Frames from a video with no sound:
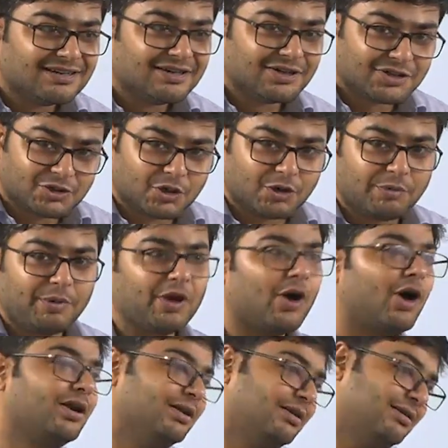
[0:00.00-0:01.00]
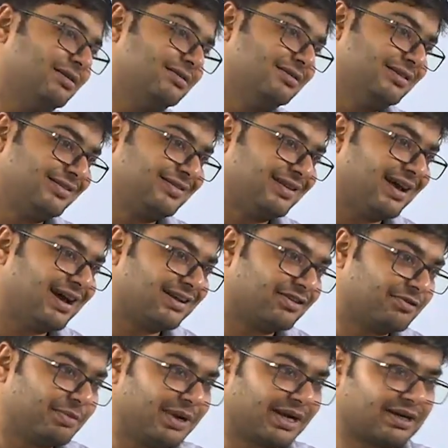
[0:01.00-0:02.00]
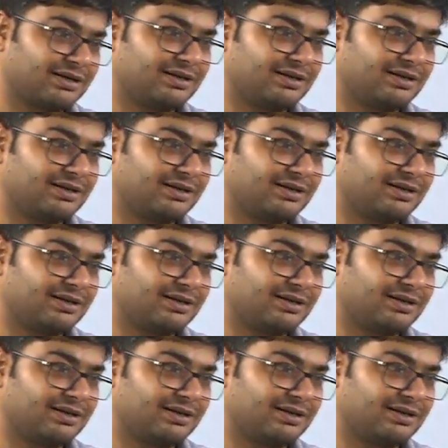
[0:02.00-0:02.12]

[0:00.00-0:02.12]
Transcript: should be on this aspect.